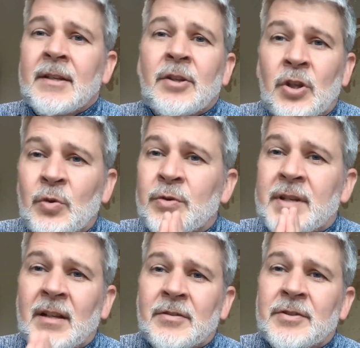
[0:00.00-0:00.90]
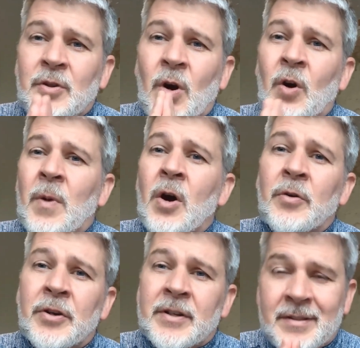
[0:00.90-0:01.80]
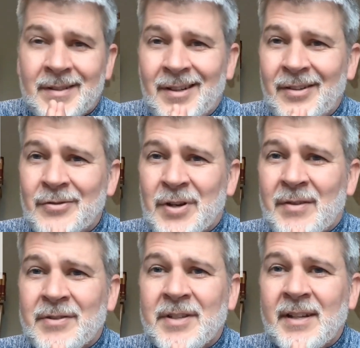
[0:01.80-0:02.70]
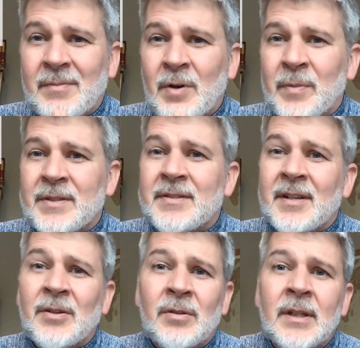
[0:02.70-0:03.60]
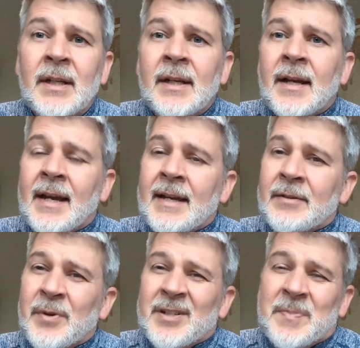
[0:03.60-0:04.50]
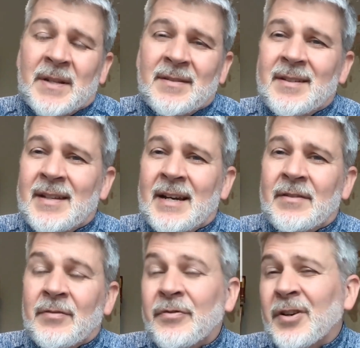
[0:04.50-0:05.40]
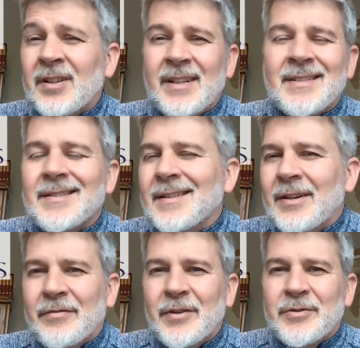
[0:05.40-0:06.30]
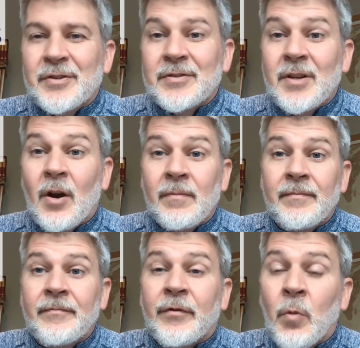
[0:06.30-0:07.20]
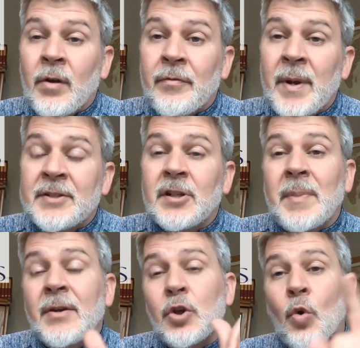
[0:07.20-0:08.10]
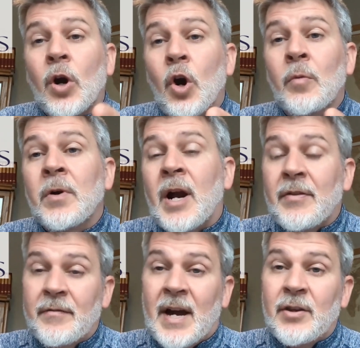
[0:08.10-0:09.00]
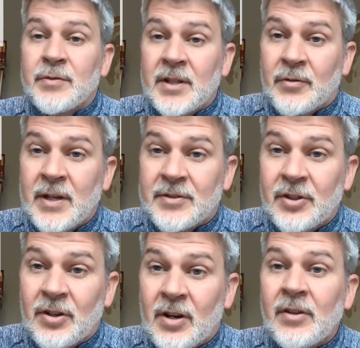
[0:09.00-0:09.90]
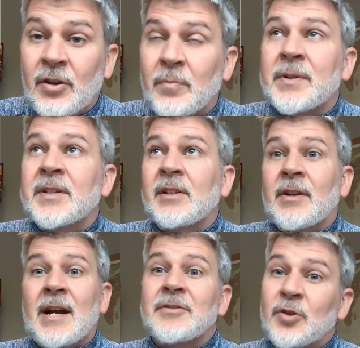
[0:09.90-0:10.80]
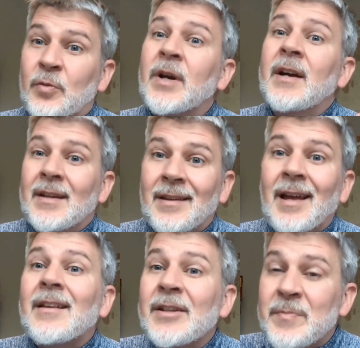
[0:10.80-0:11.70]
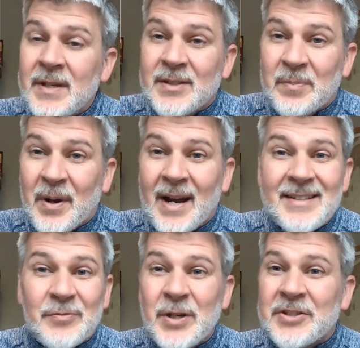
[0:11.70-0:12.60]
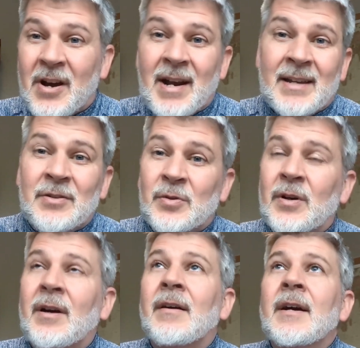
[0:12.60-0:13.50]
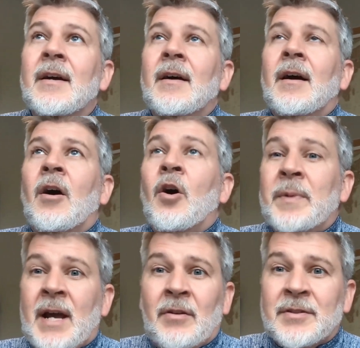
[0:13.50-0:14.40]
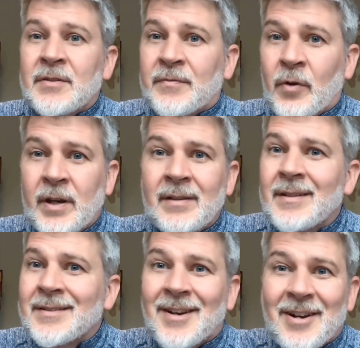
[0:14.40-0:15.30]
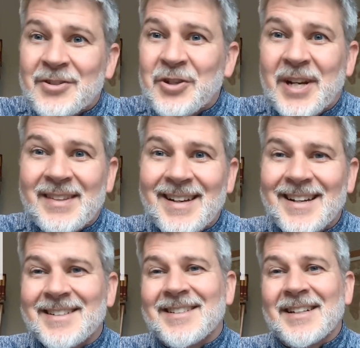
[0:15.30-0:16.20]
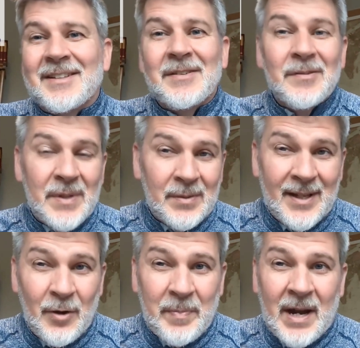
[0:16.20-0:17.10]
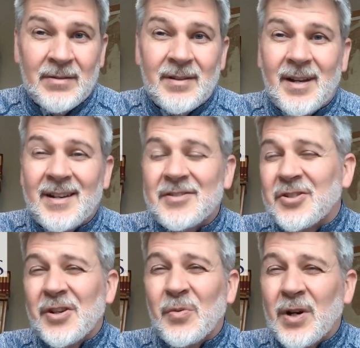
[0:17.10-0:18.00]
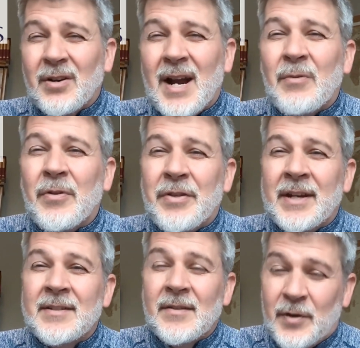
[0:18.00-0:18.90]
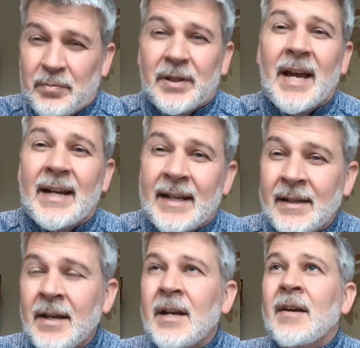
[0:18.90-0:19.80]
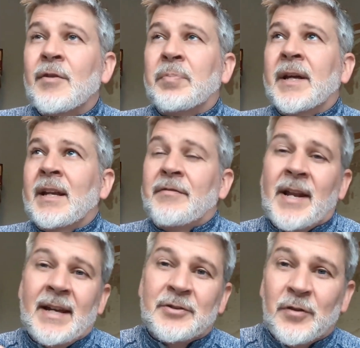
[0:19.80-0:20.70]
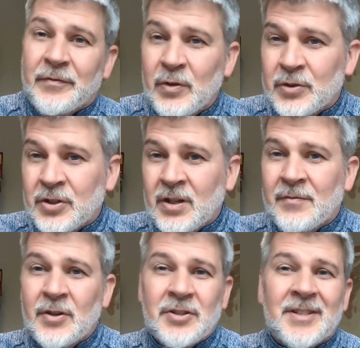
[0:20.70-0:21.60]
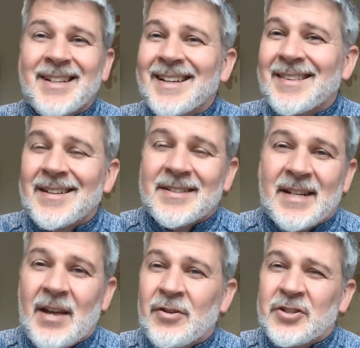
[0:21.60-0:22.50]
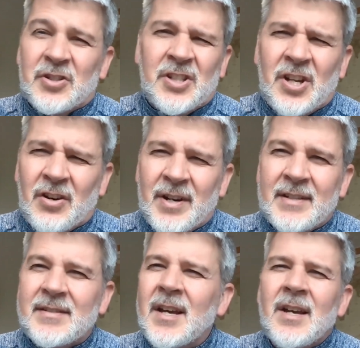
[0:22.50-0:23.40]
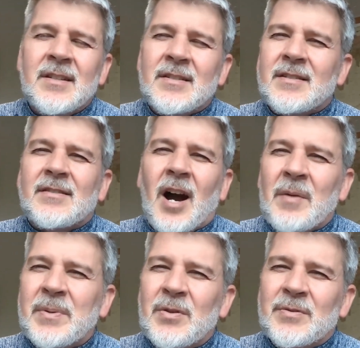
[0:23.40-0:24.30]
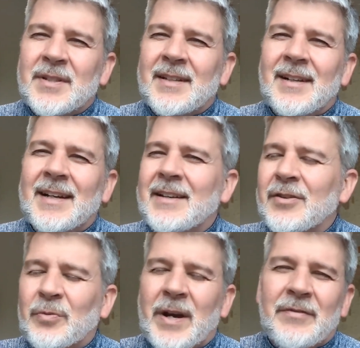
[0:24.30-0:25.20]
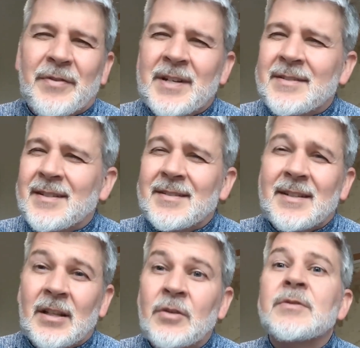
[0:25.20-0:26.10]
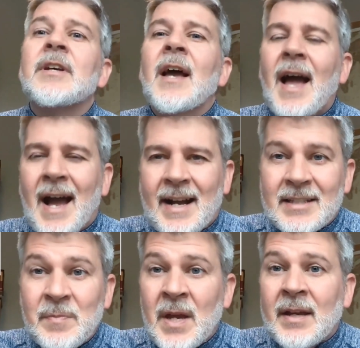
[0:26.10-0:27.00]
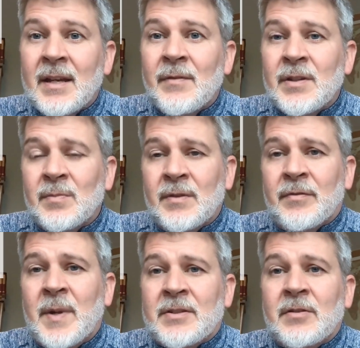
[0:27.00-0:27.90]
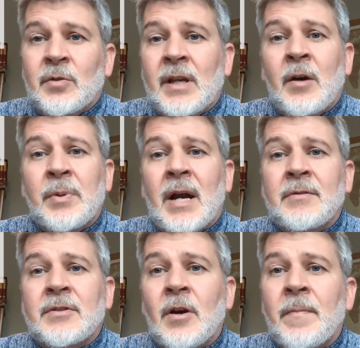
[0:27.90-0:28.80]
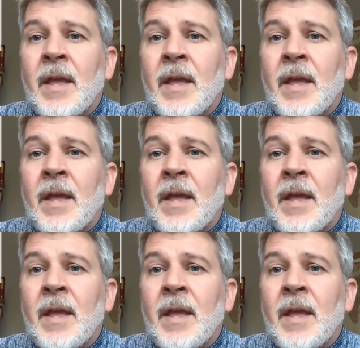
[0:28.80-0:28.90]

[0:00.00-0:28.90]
you sellers, you homeowners, you're in the driver's seat at the moment still. And we expect to see that for at least the near future. So for more information about your home or how the values increased in your particular house, you'll likely be surprised. Reach out. I can do a home analysis for you. It doesn't cost you anything. I just like to be able to help out and kind of show you where you're at with things. If you're planning a financial future, if you're just getting things together and just curious, stop using like the Redfins and the Zillows. Ask me. I can give you some information to really help you out. So